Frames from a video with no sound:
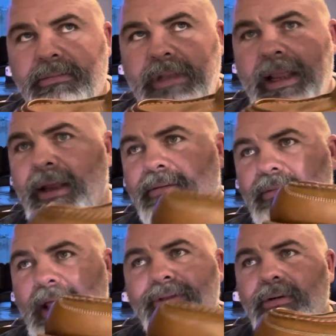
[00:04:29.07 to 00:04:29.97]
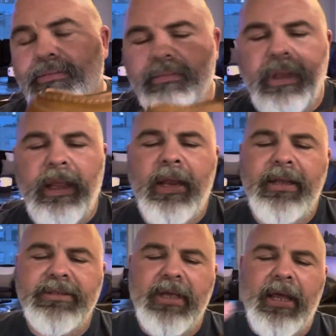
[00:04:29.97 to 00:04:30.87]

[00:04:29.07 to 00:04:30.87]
tan leather. It is,